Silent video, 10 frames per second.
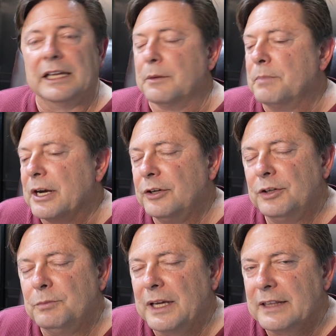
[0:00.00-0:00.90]
And the better
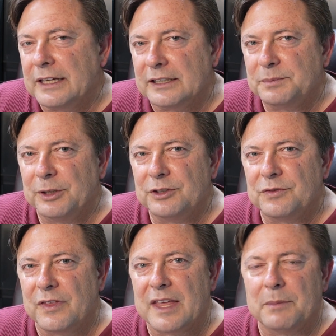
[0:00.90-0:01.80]
you make that experience
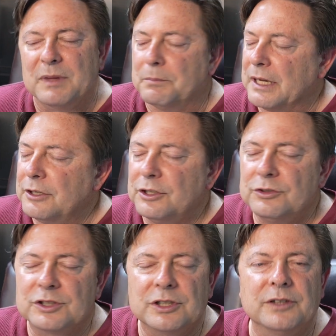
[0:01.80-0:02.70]
for them, the better
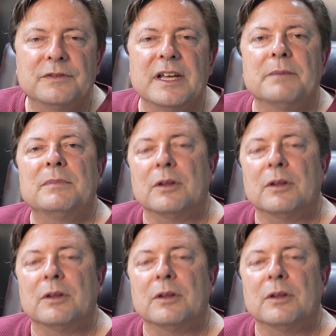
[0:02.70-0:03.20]
you serve them,